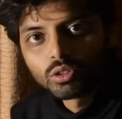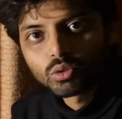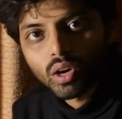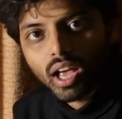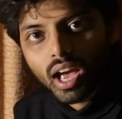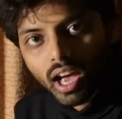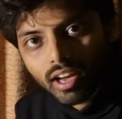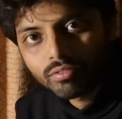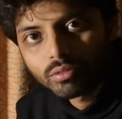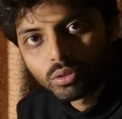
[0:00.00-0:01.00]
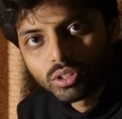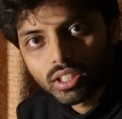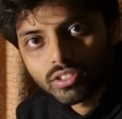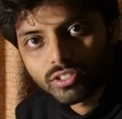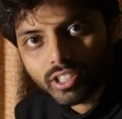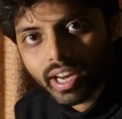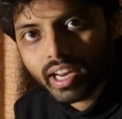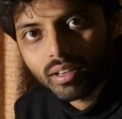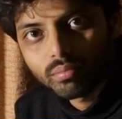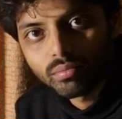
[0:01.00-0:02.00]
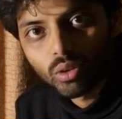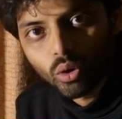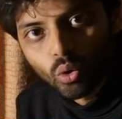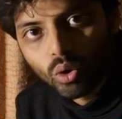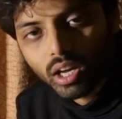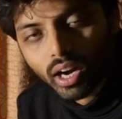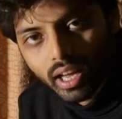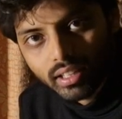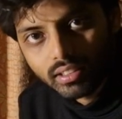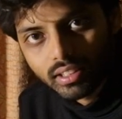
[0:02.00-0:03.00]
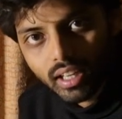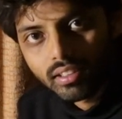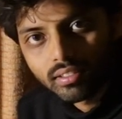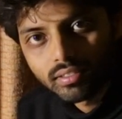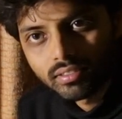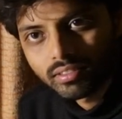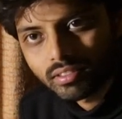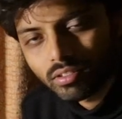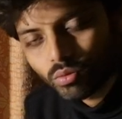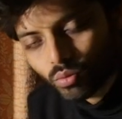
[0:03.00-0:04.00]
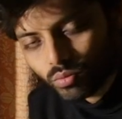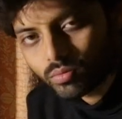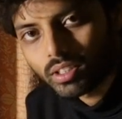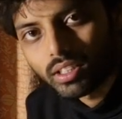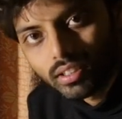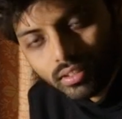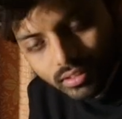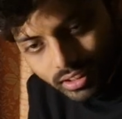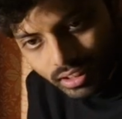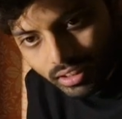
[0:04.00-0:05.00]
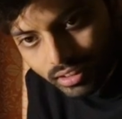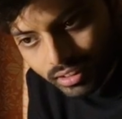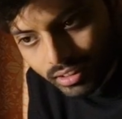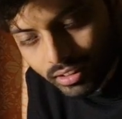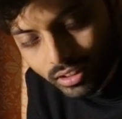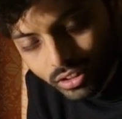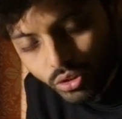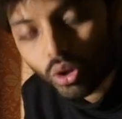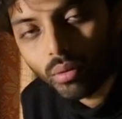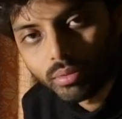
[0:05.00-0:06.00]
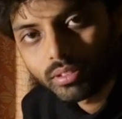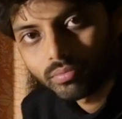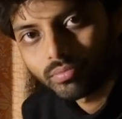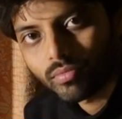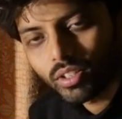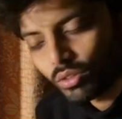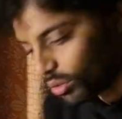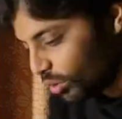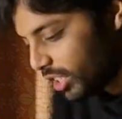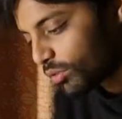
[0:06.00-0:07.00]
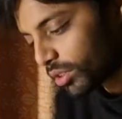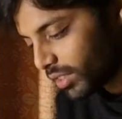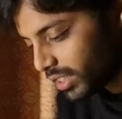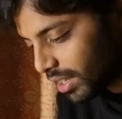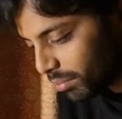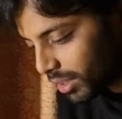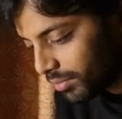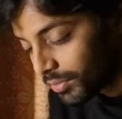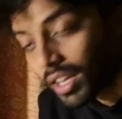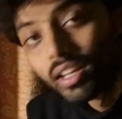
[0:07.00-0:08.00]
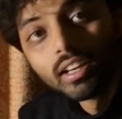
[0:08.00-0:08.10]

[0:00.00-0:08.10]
So I have to just drag him over, and then he stopped. So this was one example.